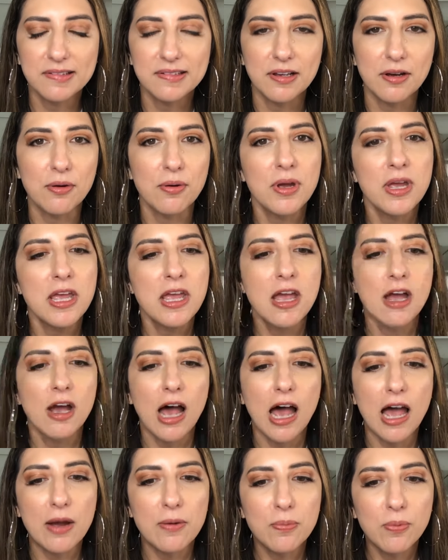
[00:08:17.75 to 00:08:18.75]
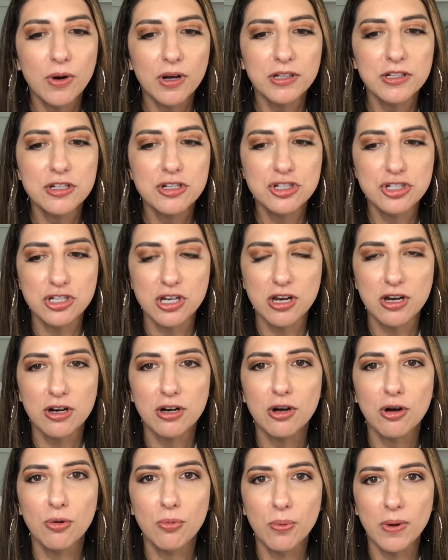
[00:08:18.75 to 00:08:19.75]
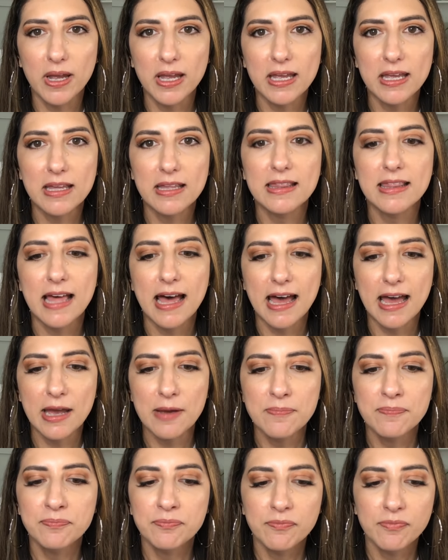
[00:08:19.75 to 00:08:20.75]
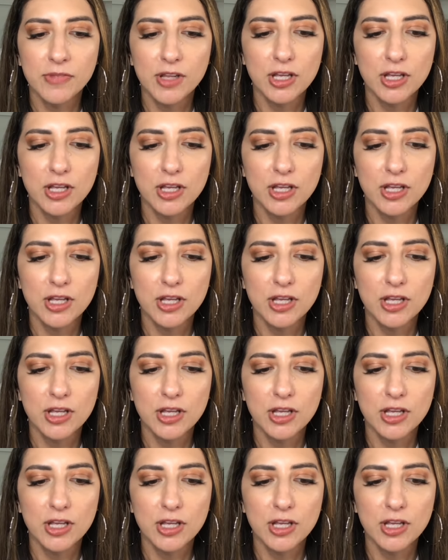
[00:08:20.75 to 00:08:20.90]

So I want to share a way that